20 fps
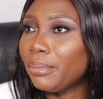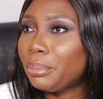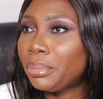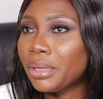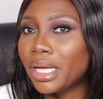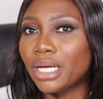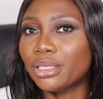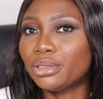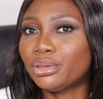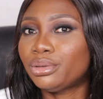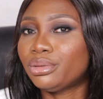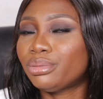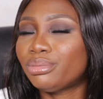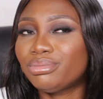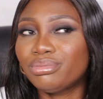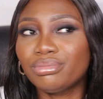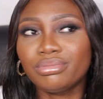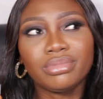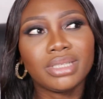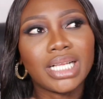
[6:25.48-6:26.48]
pay as,
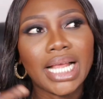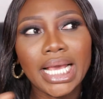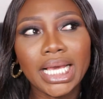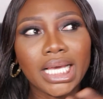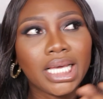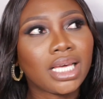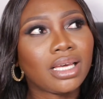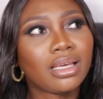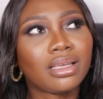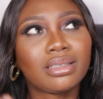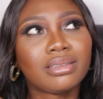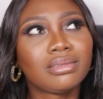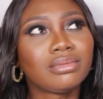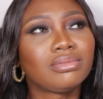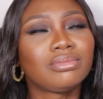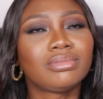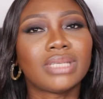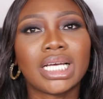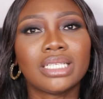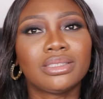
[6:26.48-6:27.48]
like,
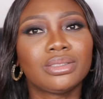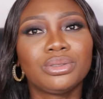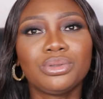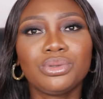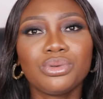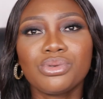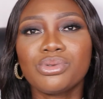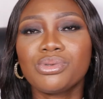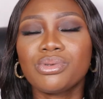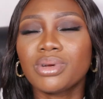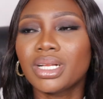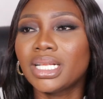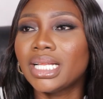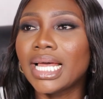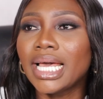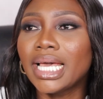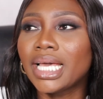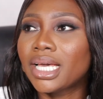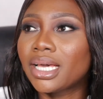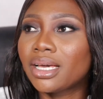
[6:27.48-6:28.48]
I don't know,
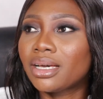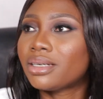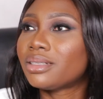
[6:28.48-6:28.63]
like,